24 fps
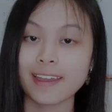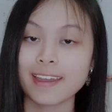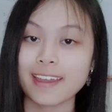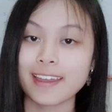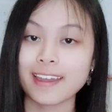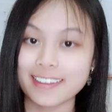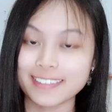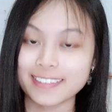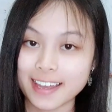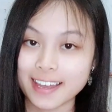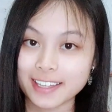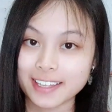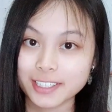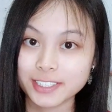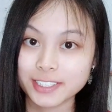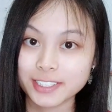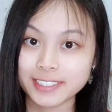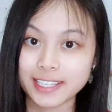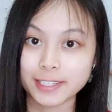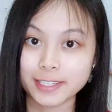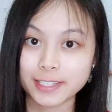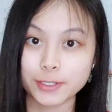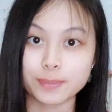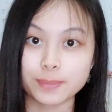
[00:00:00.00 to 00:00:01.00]
Another
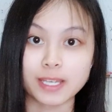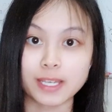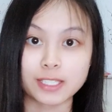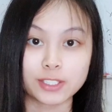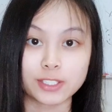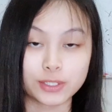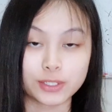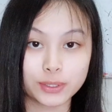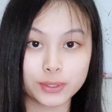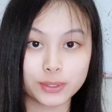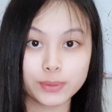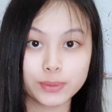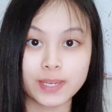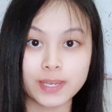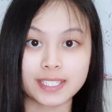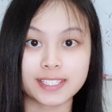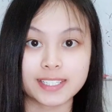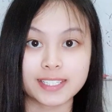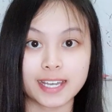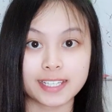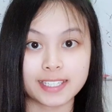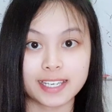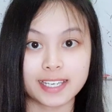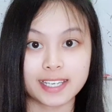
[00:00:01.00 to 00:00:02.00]
thing you must do when
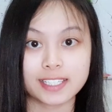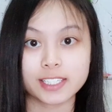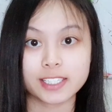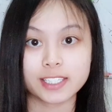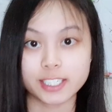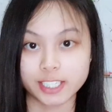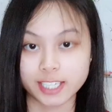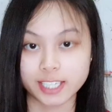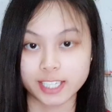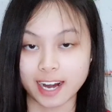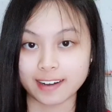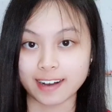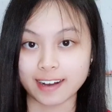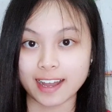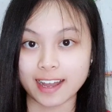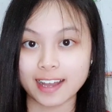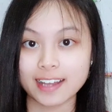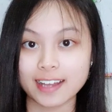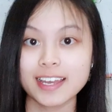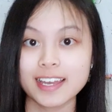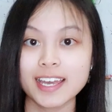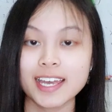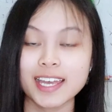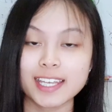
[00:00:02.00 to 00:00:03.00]
studying Sejarah
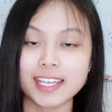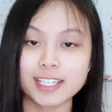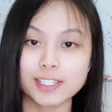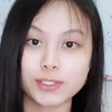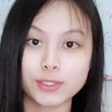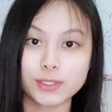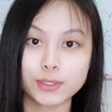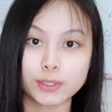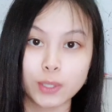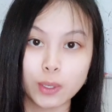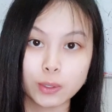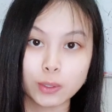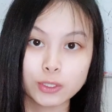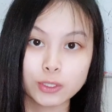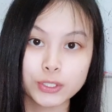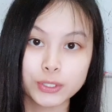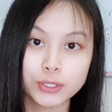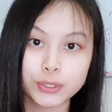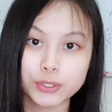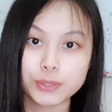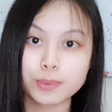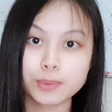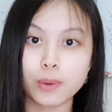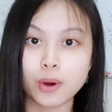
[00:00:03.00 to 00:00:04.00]
is to look
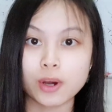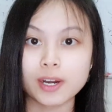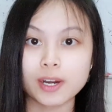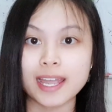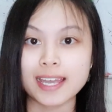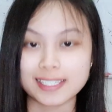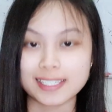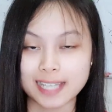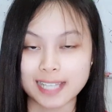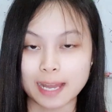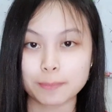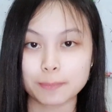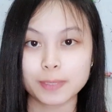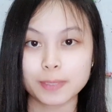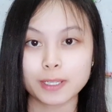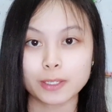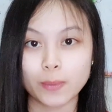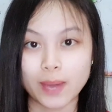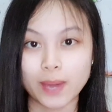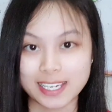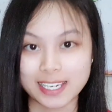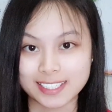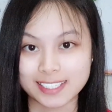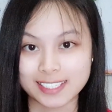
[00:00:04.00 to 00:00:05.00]
through more example
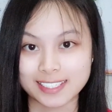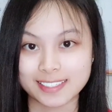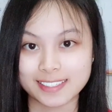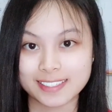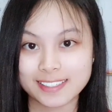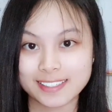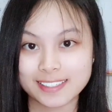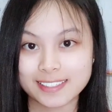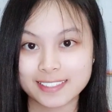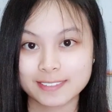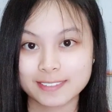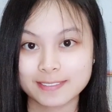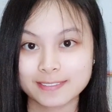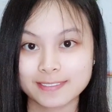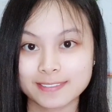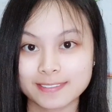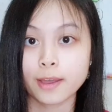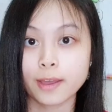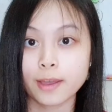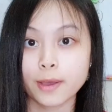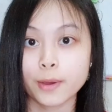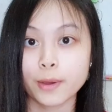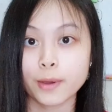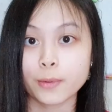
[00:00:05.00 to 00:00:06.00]
questions.
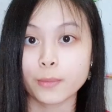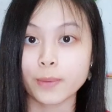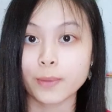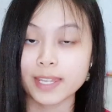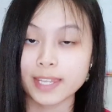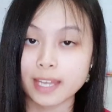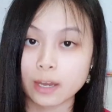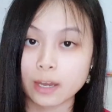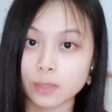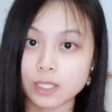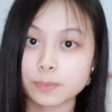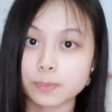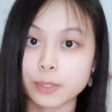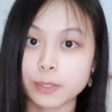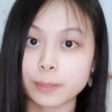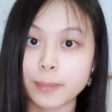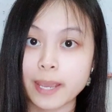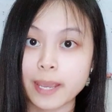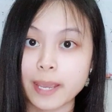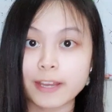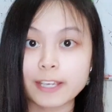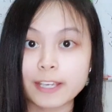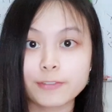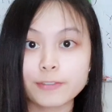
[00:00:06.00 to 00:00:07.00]
When I was
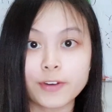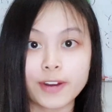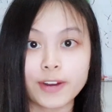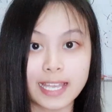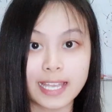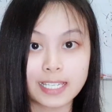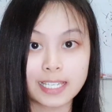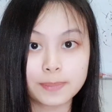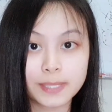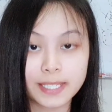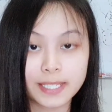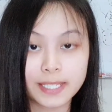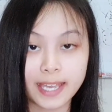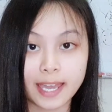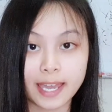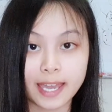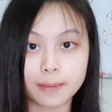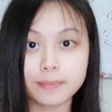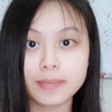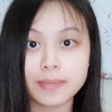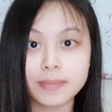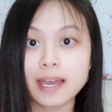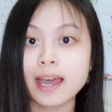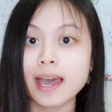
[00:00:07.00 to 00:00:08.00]
preparing for
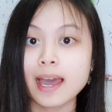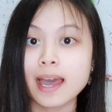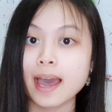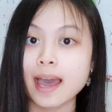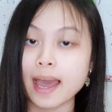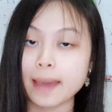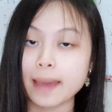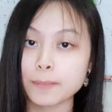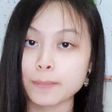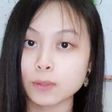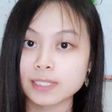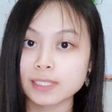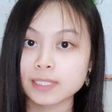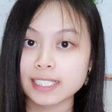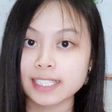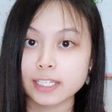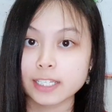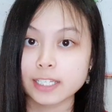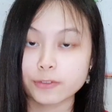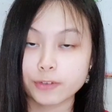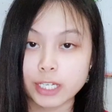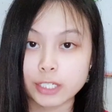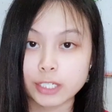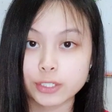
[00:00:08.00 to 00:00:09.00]
SPM, I
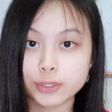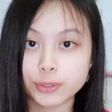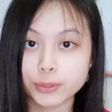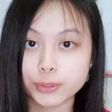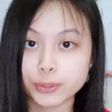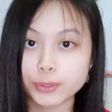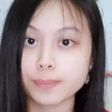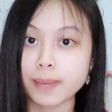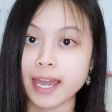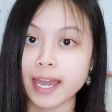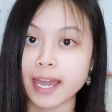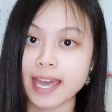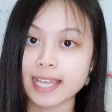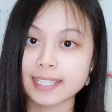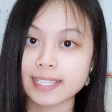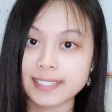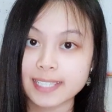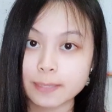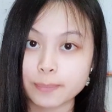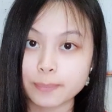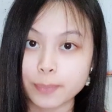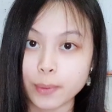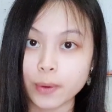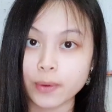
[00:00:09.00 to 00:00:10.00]
mostly read through my
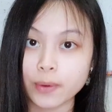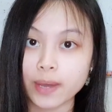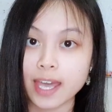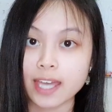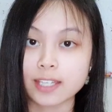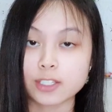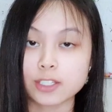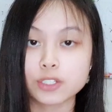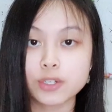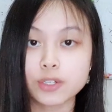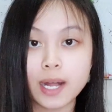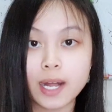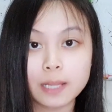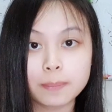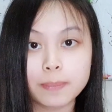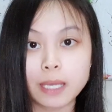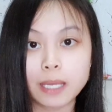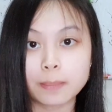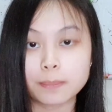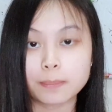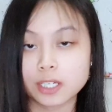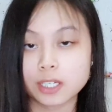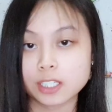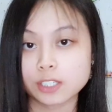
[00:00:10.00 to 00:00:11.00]
essay book and trial
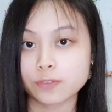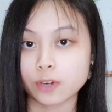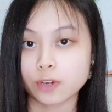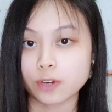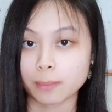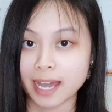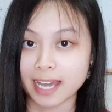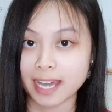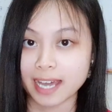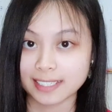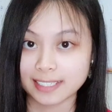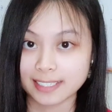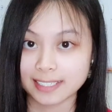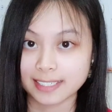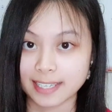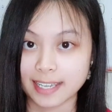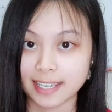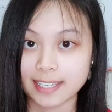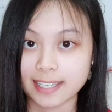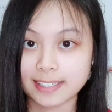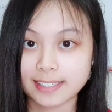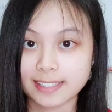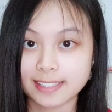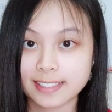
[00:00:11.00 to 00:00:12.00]
papers from other
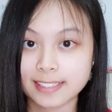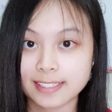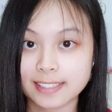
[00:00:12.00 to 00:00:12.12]
states.